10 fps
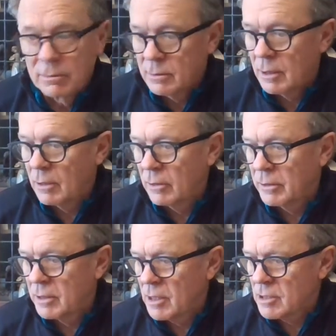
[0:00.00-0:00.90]
Down on
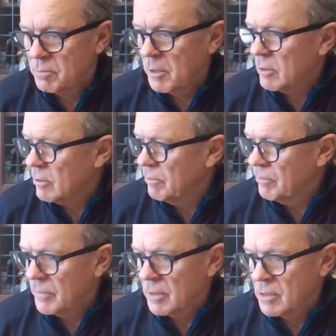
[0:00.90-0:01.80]
the dust speck,
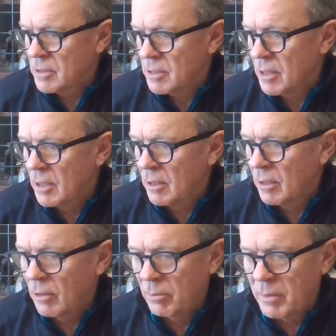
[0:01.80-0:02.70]
the scared
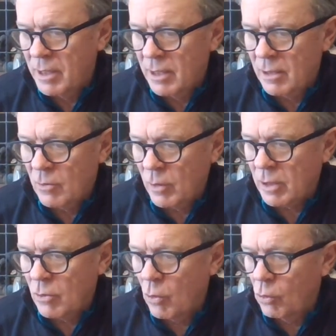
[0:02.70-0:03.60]
little mayor
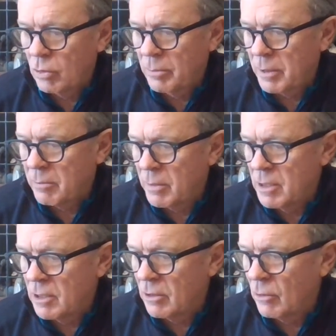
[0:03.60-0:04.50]
quick called a big
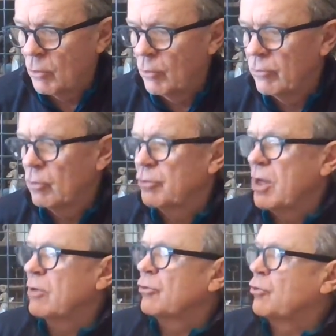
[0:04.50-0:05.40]
meeting in the Whoville
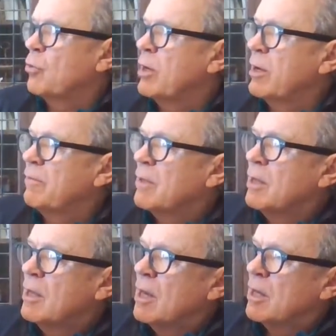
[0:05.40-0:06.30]
town square,
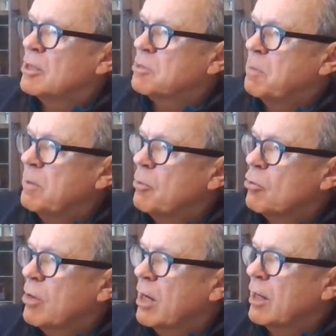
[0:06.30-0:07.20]
and as people
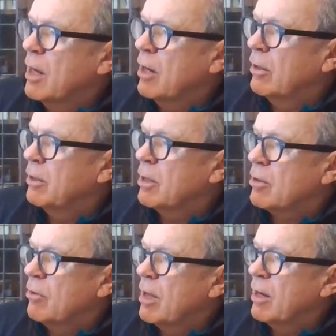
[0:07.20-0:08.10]
cried loudly, they
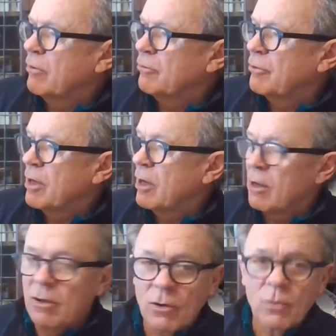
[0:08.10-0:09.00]
cried out in fear,
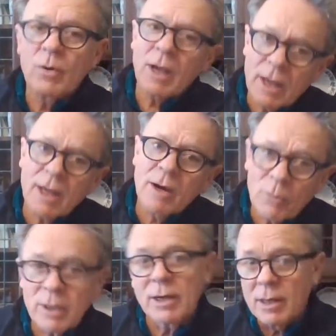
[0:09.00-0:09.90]
"We are here,
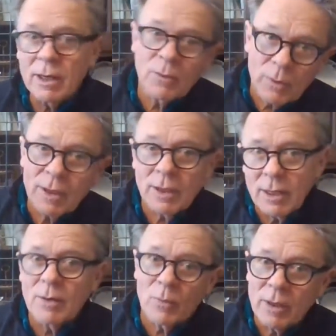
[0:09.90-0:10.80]
we are here, we are
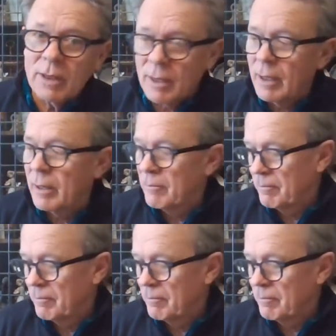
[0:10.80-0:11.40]
here, we are here."